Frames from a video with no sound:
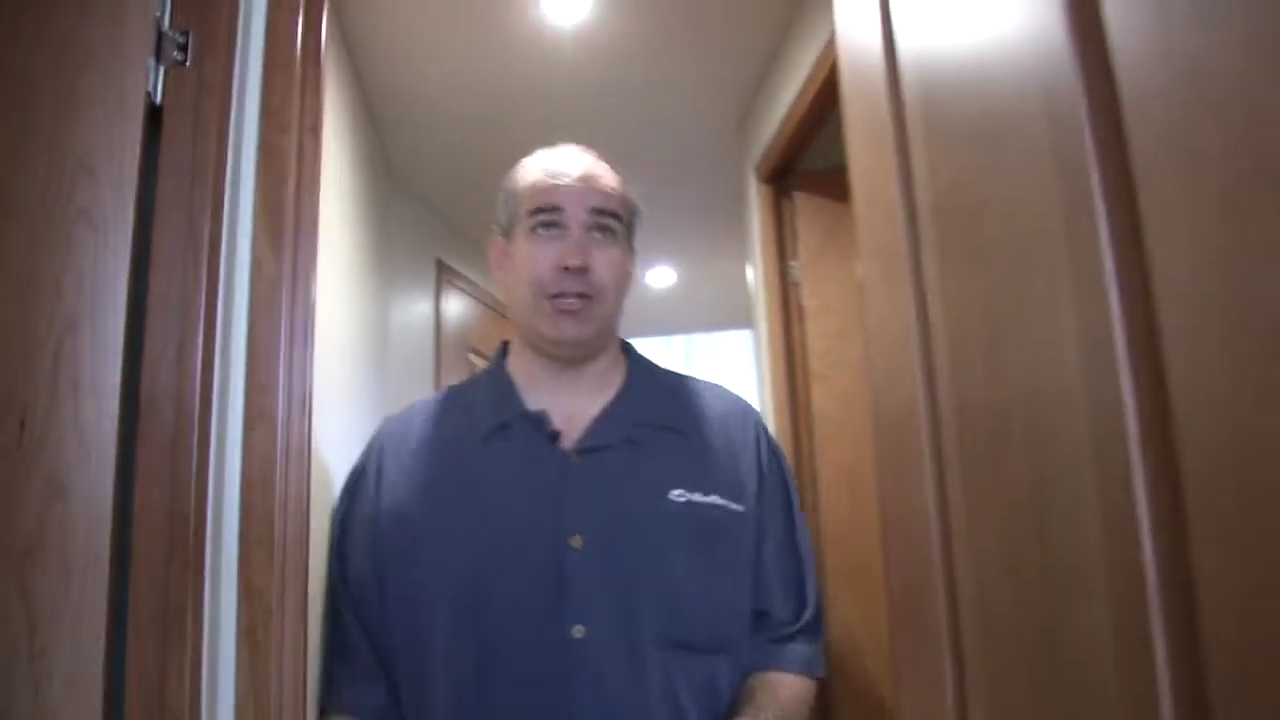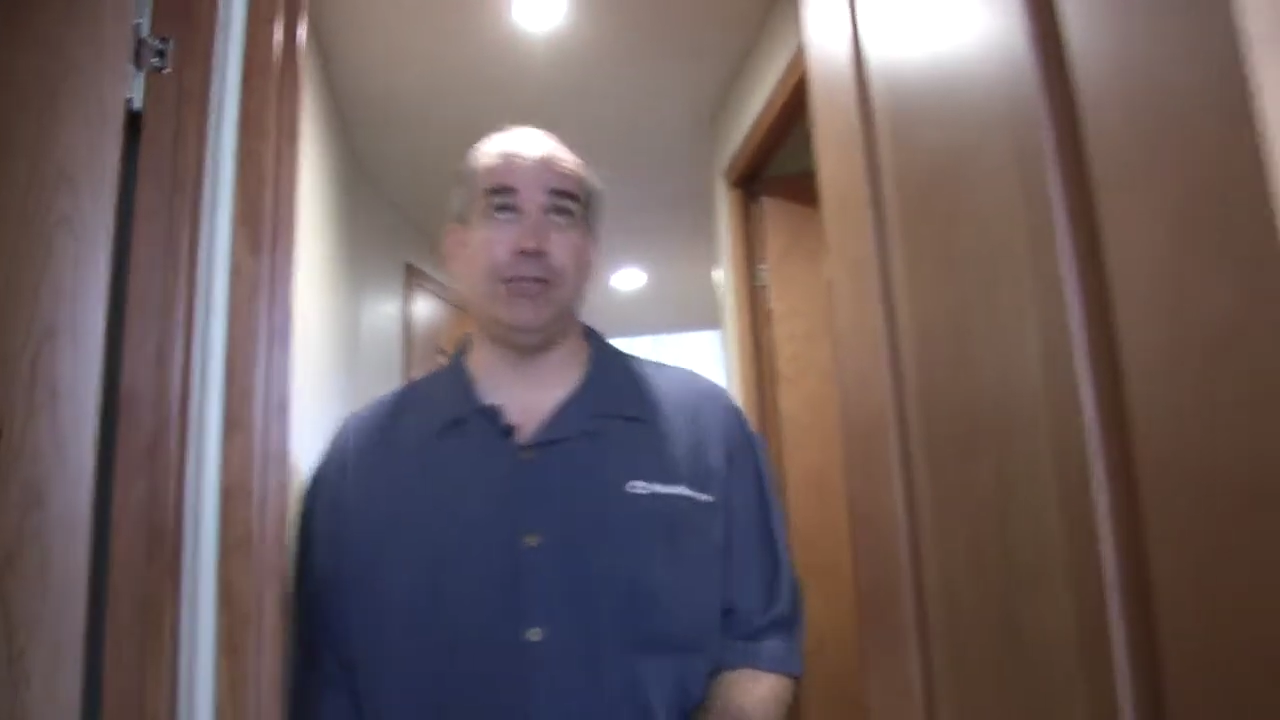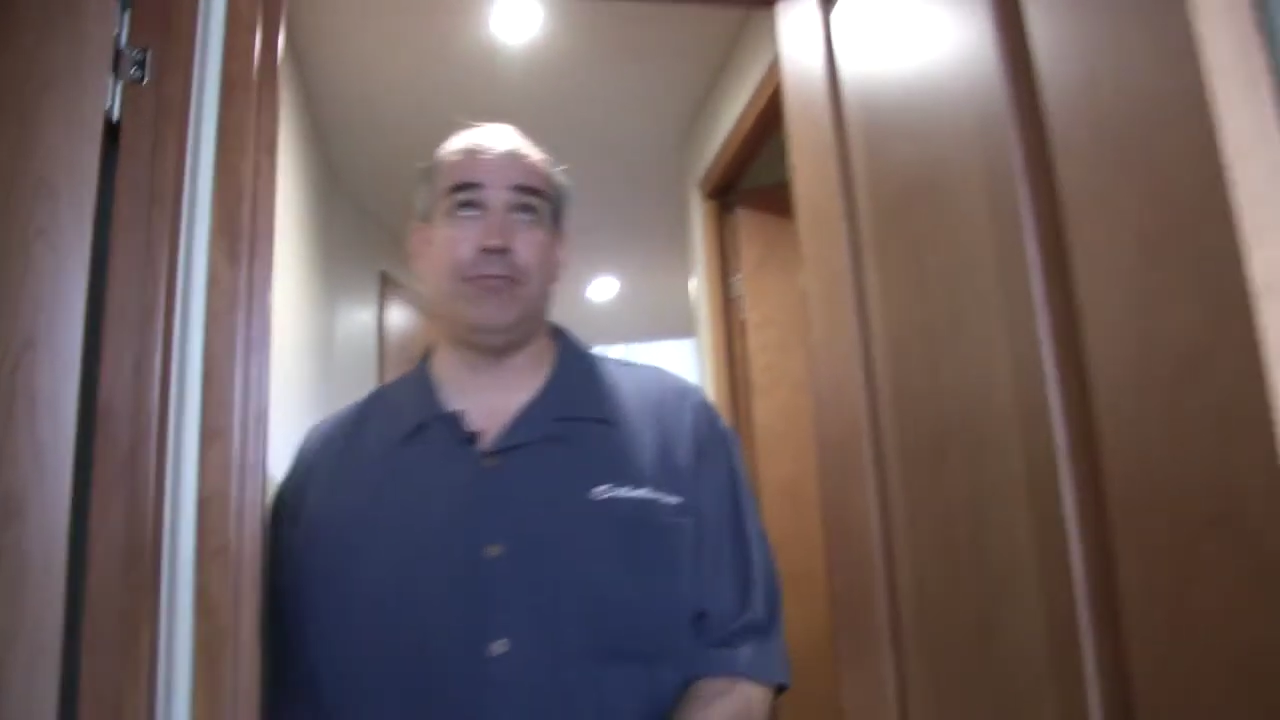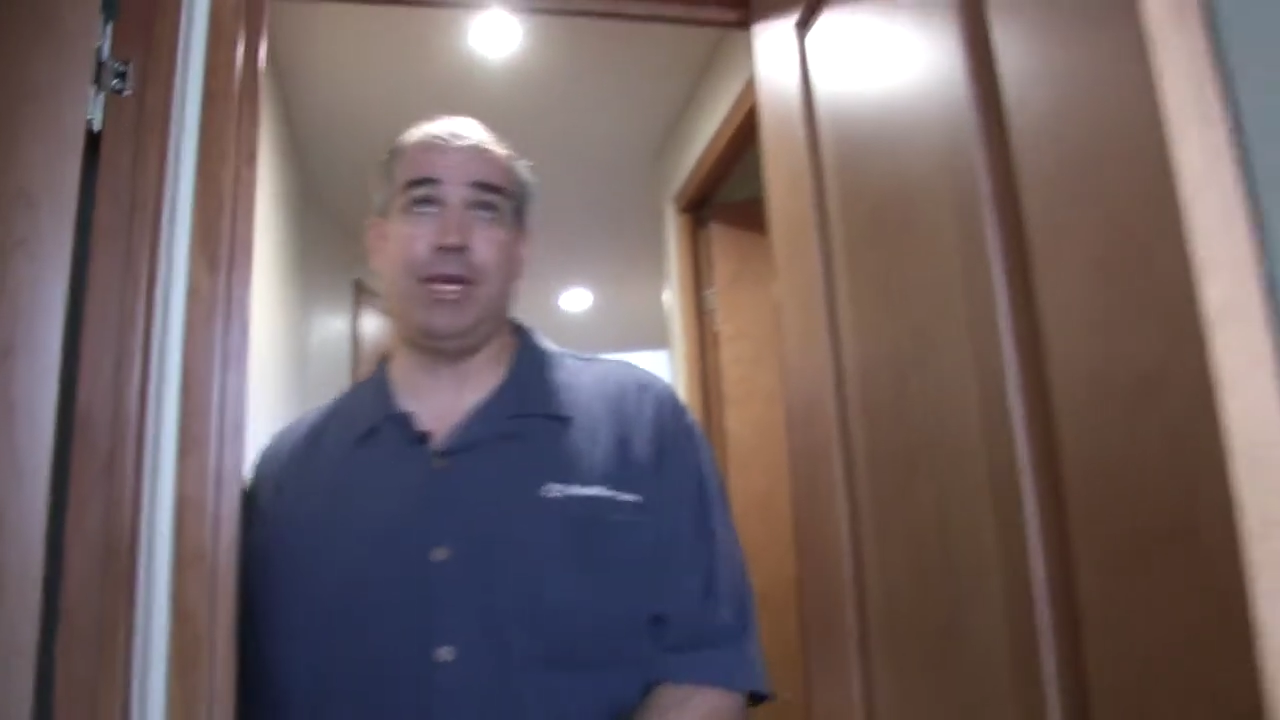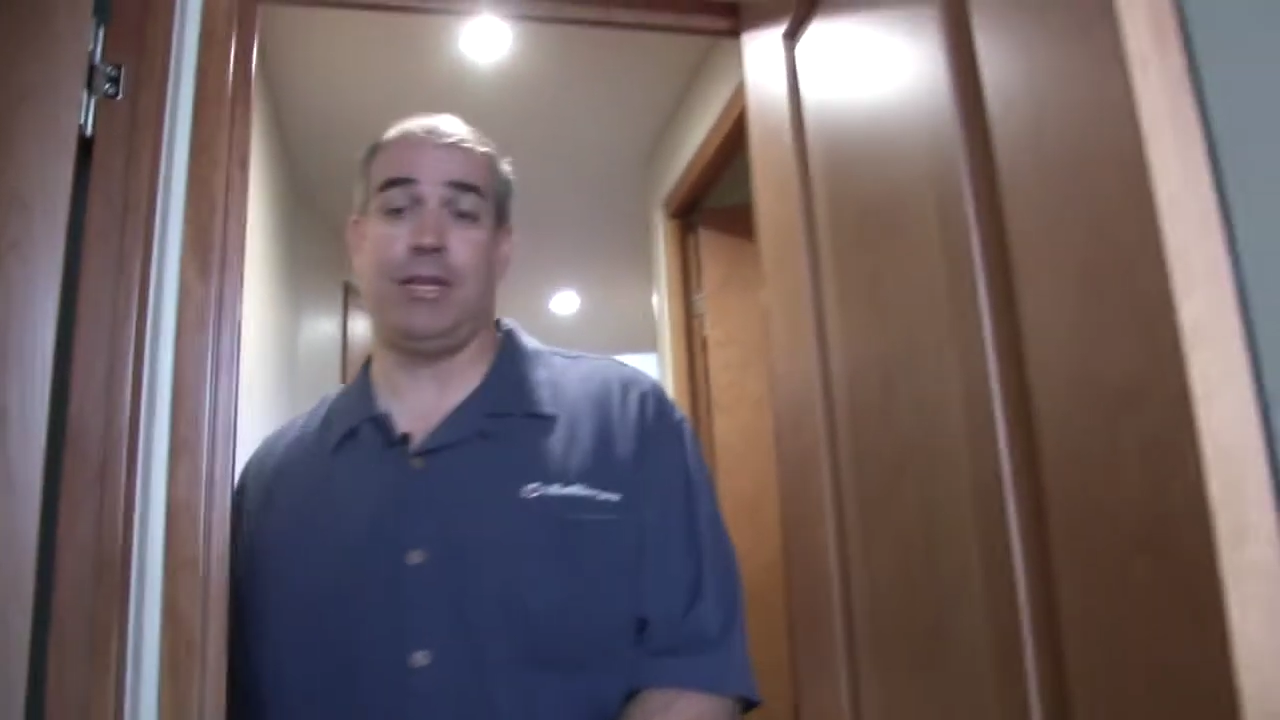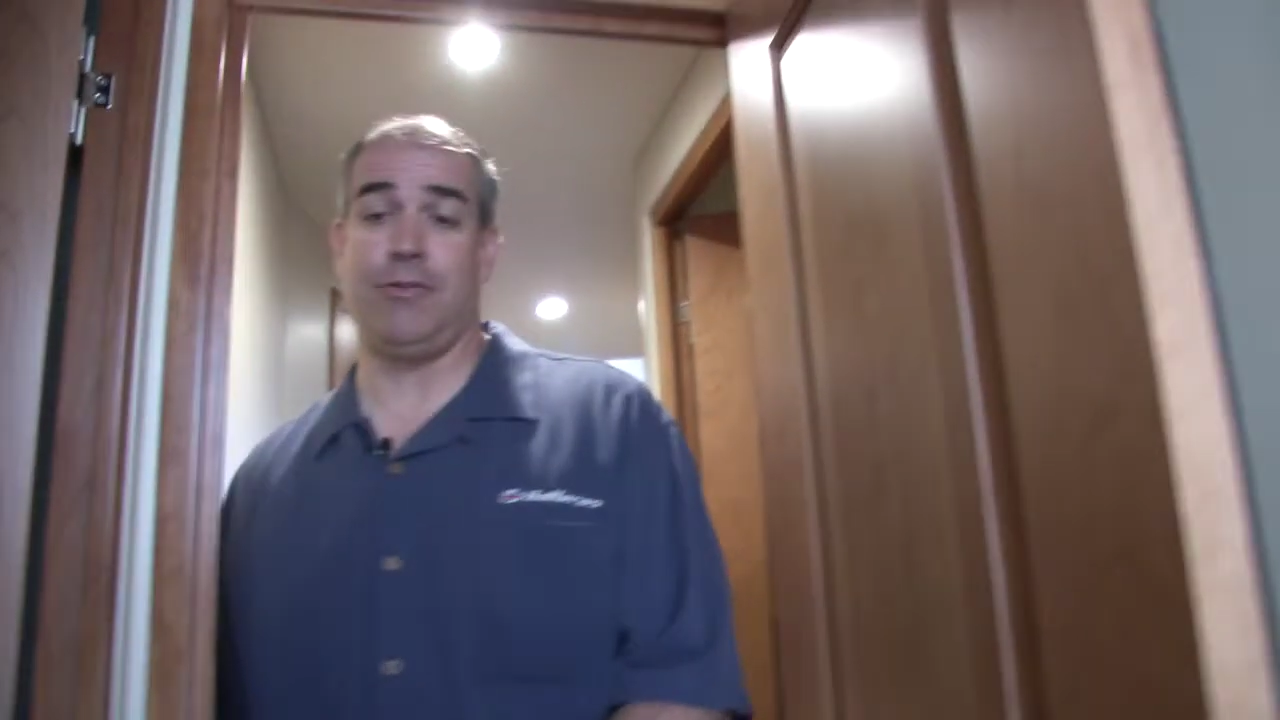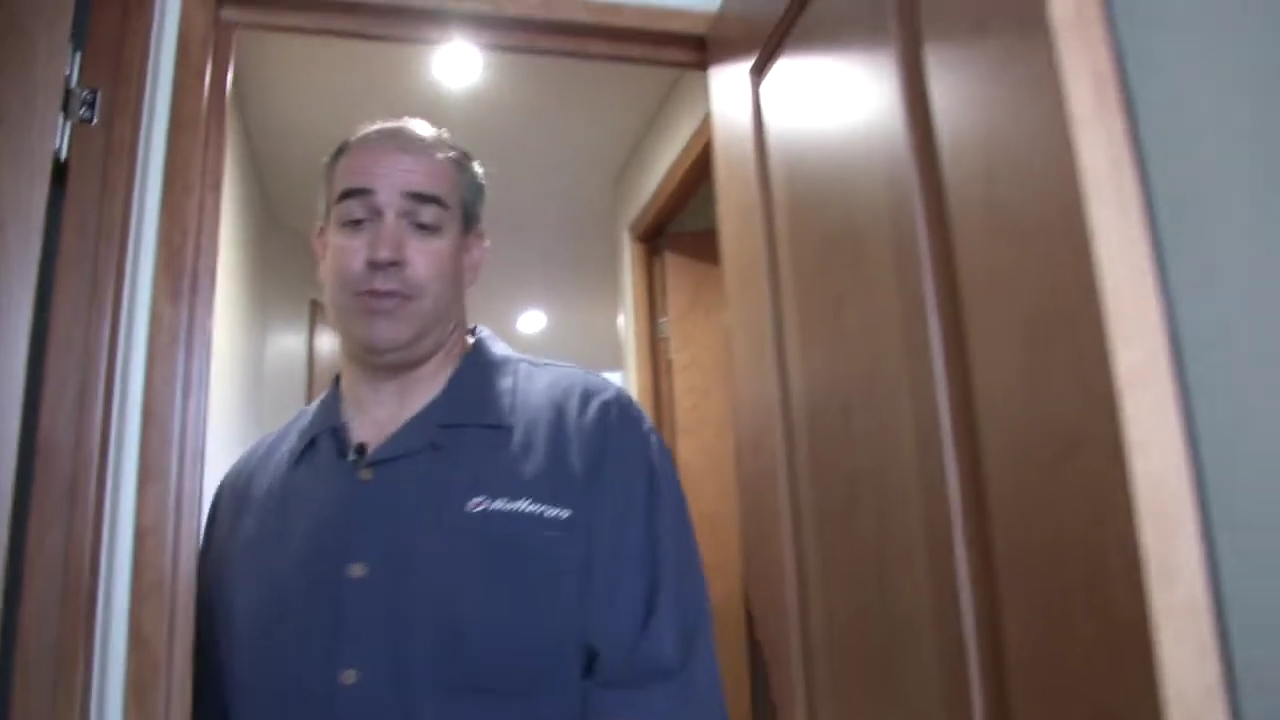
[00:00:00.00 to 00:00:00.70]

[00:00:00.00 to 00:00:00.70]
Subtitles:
make it